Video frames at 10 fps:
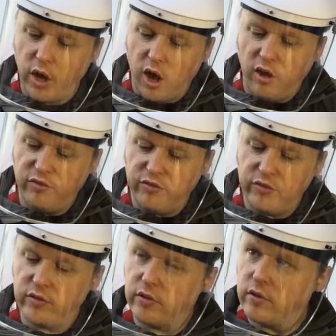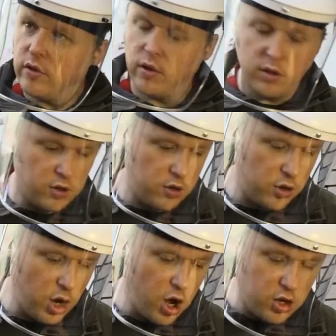and we're really close to the
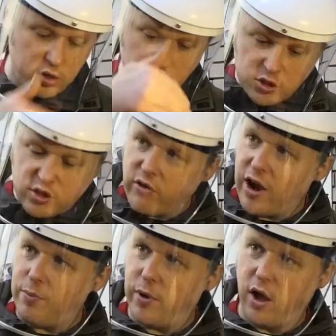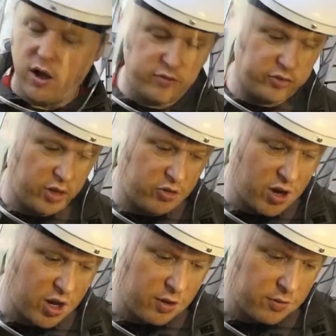student and the technician. A
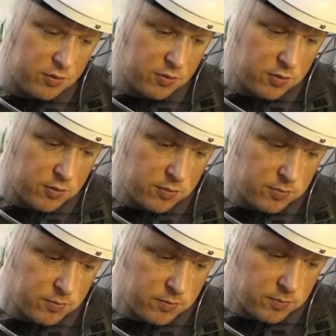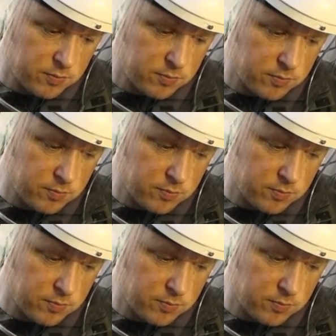symbiosis which